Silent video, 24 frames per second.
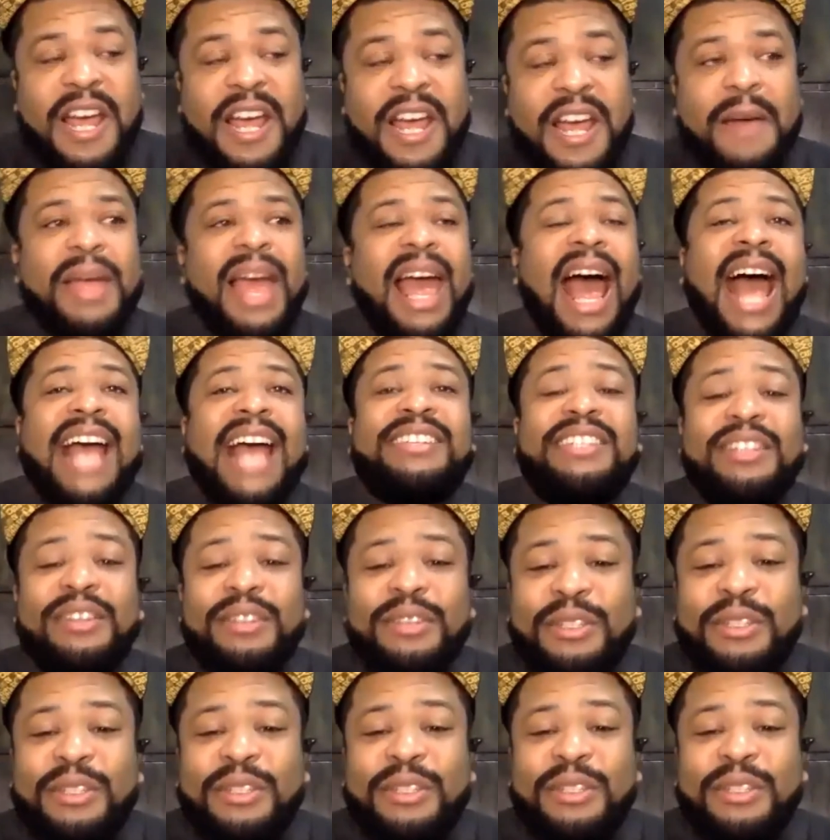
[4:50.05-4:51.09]
I still do
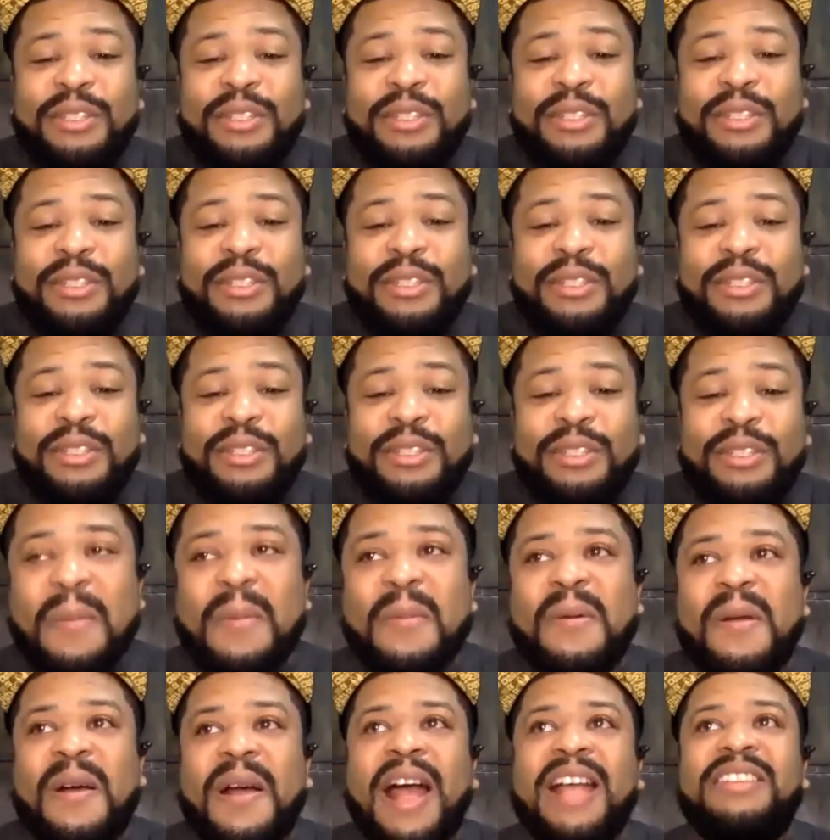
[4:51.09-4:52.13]
mental health, though. Don't get me wrong.
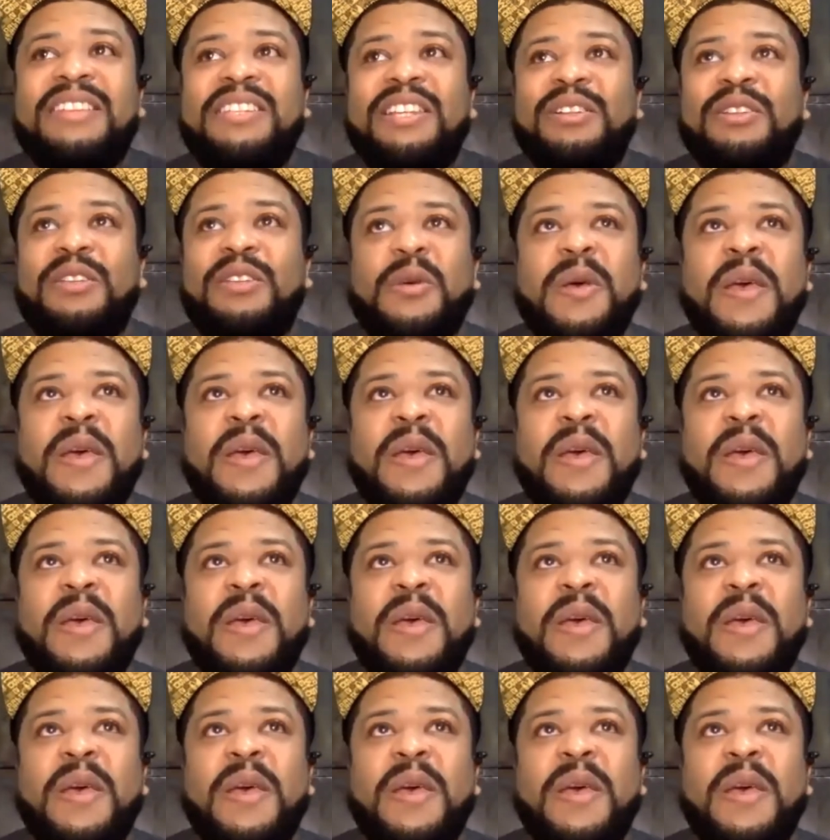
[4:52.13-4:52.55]
I still do it.